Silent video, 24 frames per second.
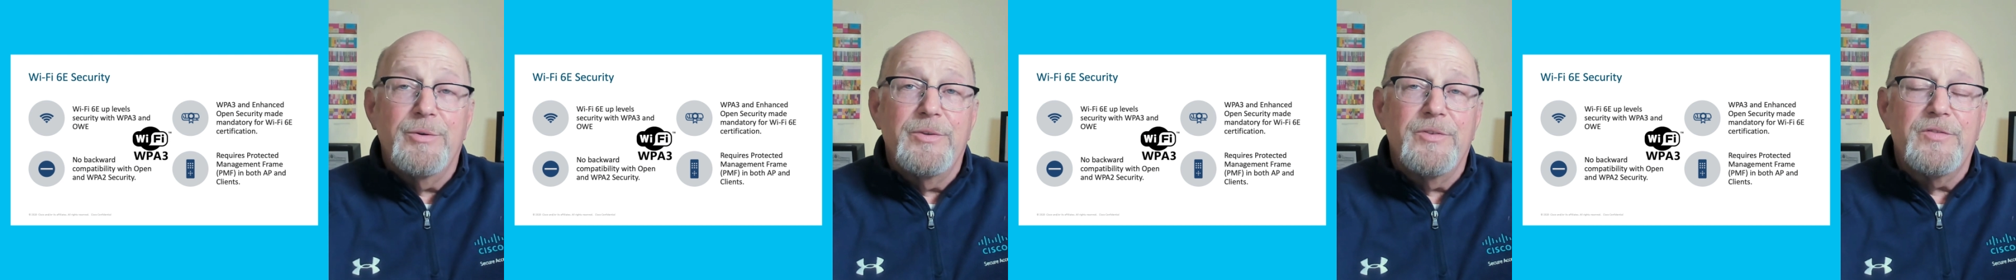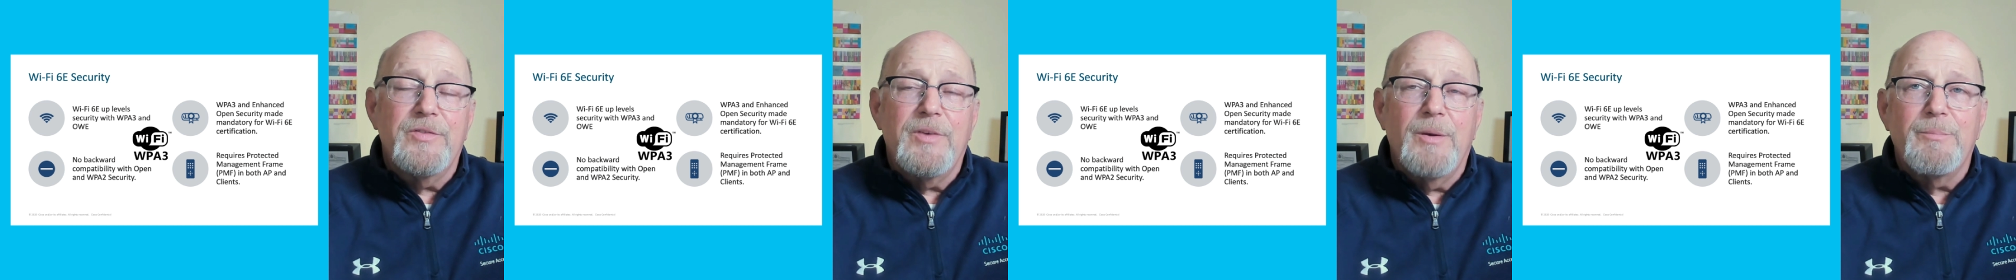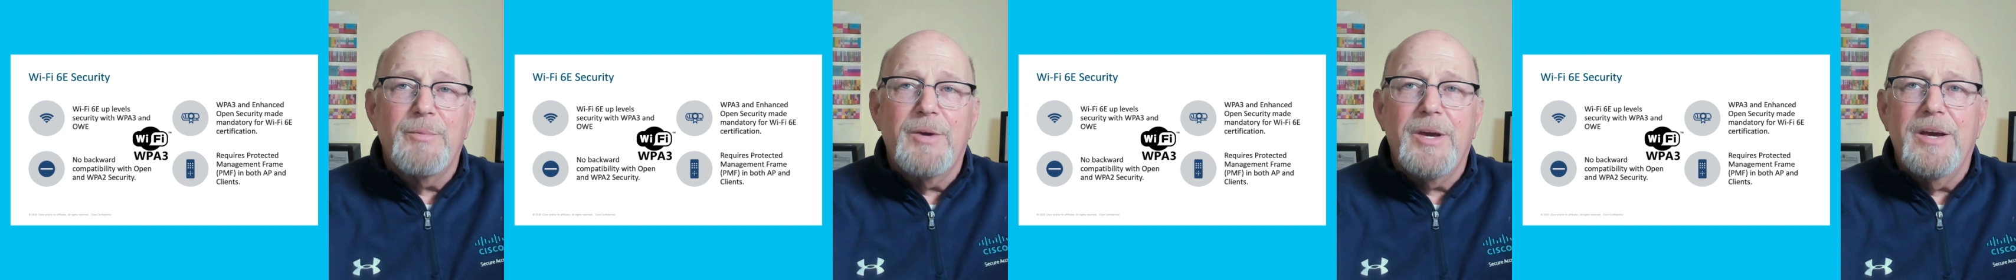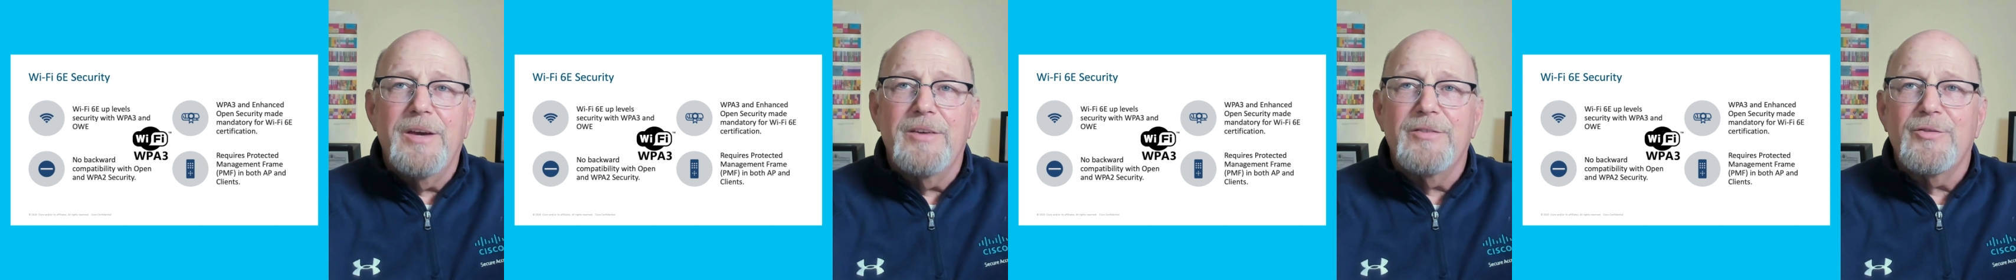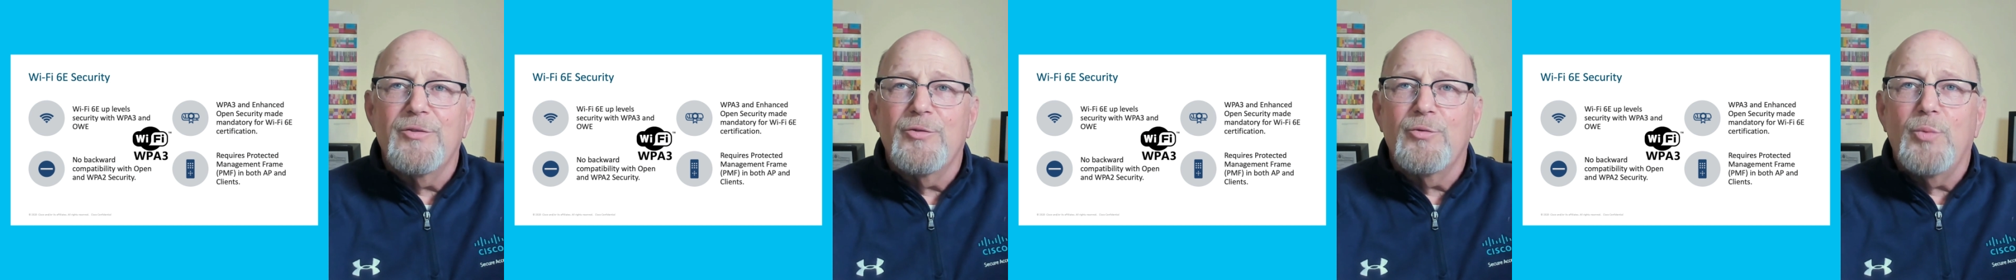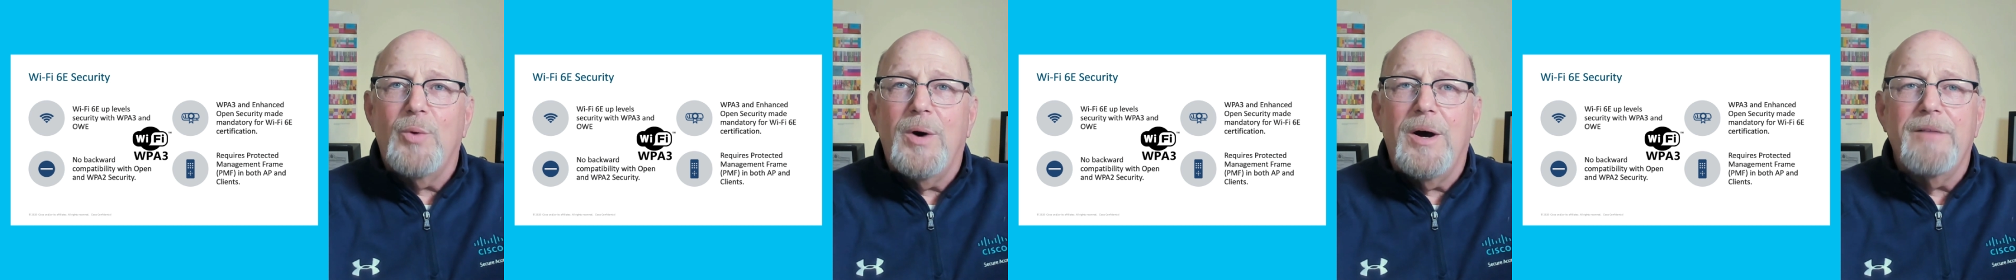in some
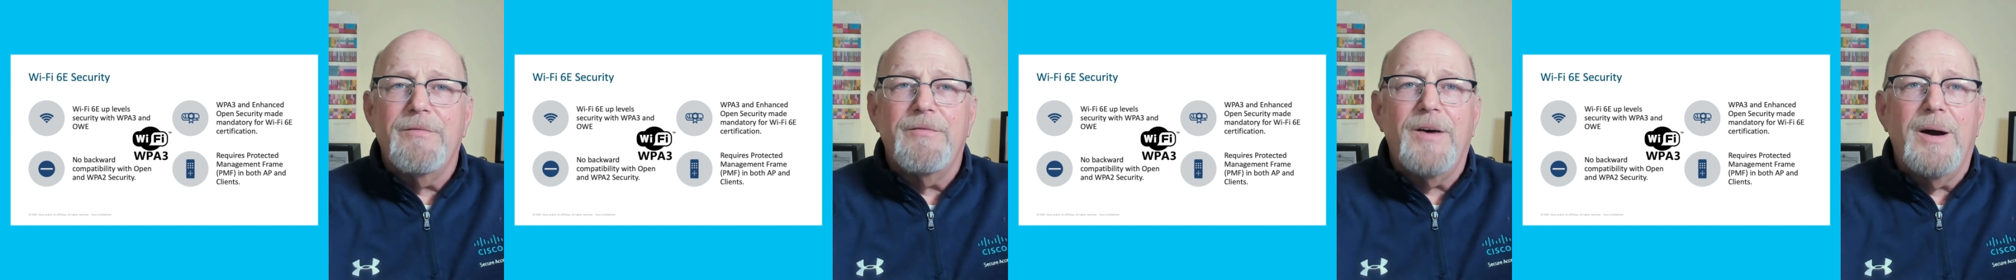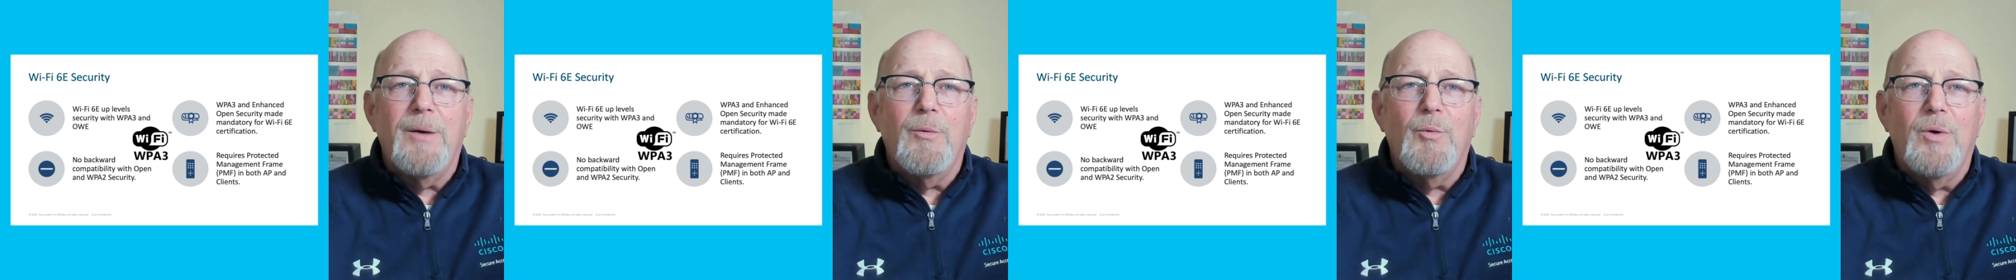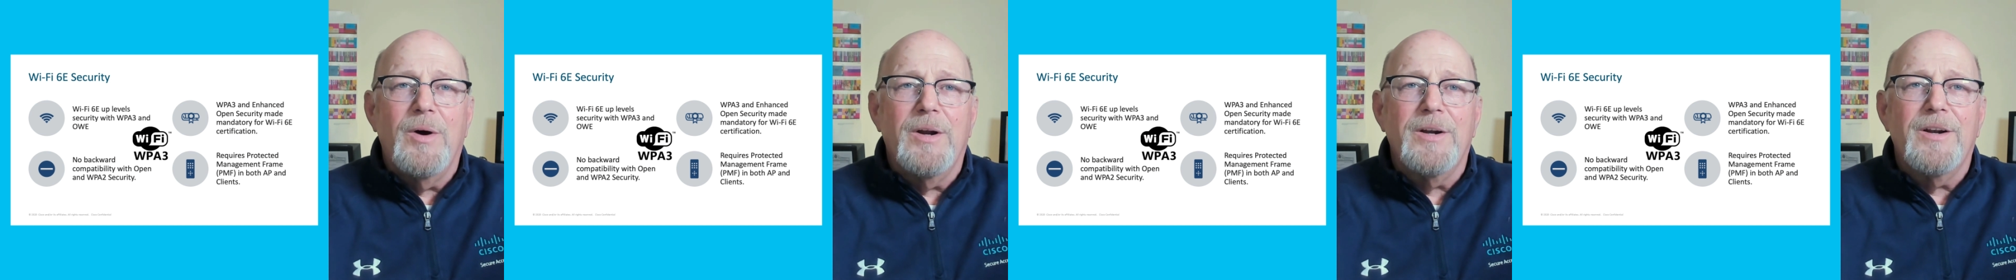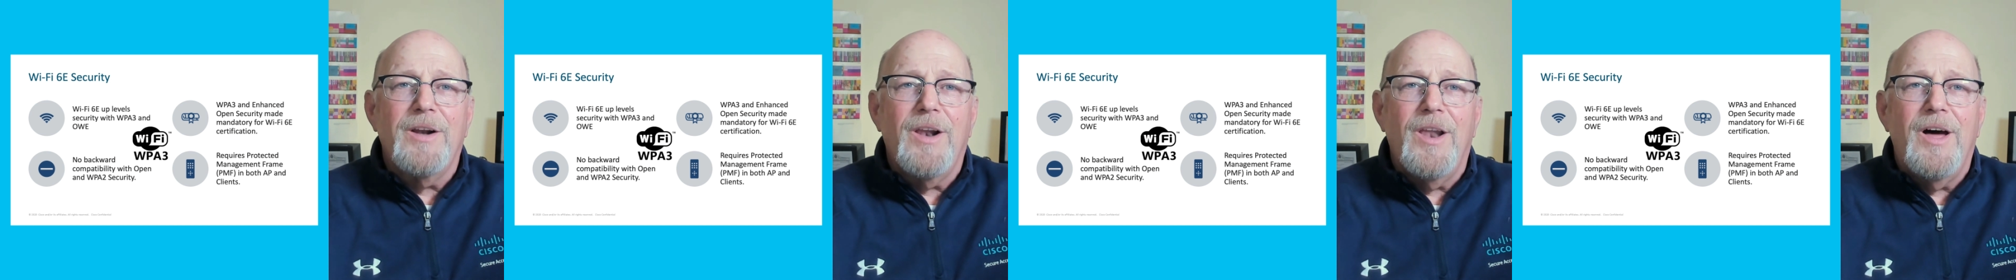cases, Wi-Fi 1